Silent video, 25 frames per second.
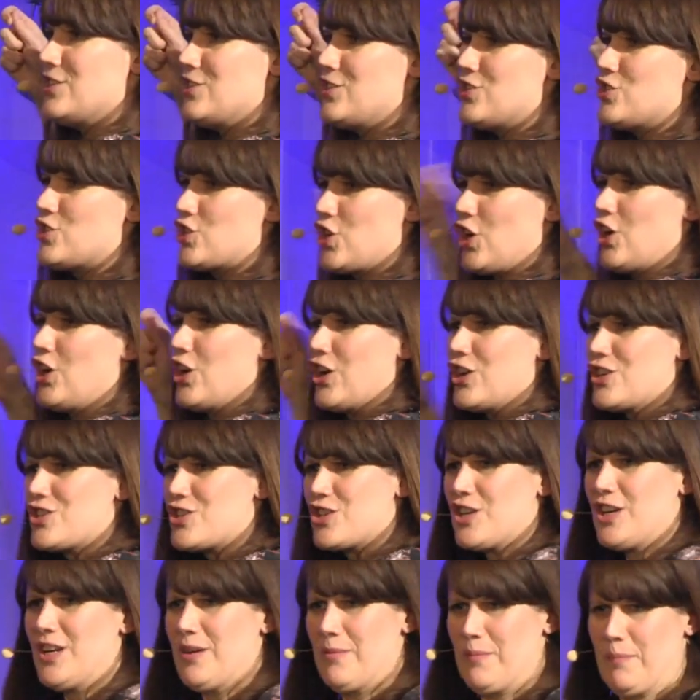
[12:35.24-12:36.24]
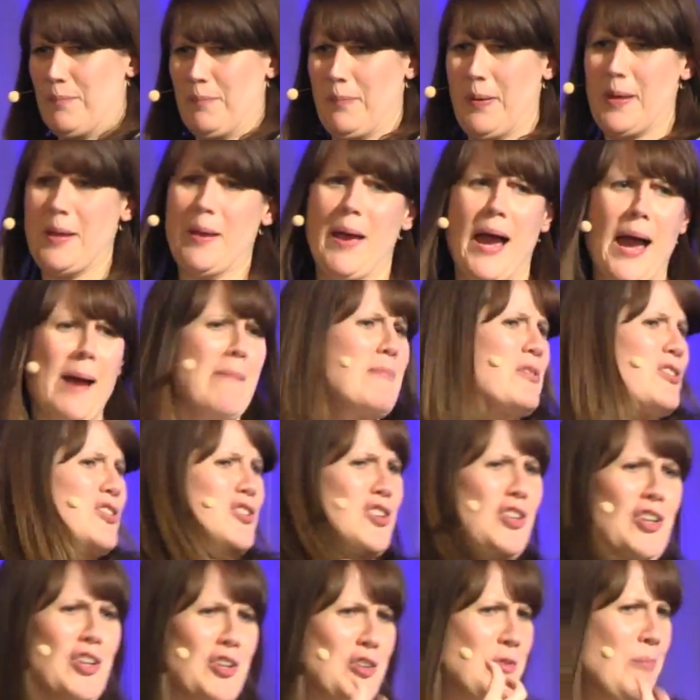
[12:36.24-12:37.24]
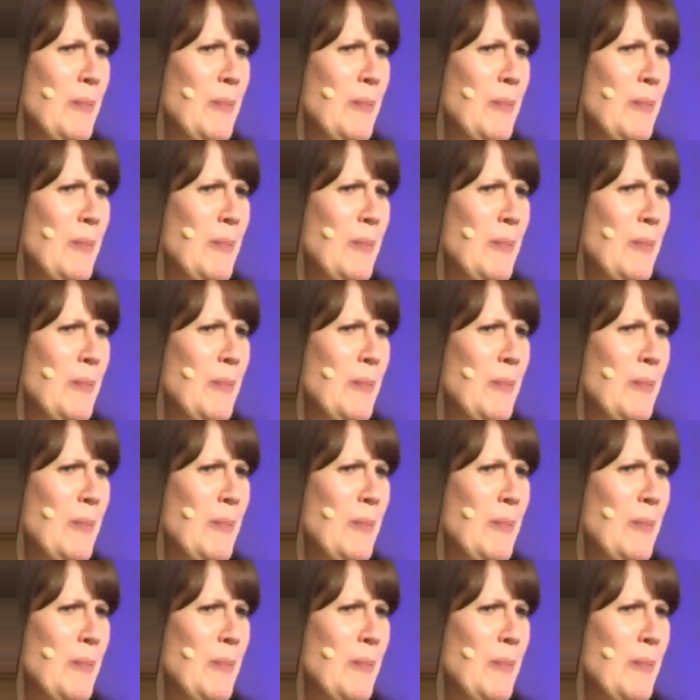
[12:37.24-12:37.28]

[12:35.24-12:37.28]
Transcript: church, I'm a church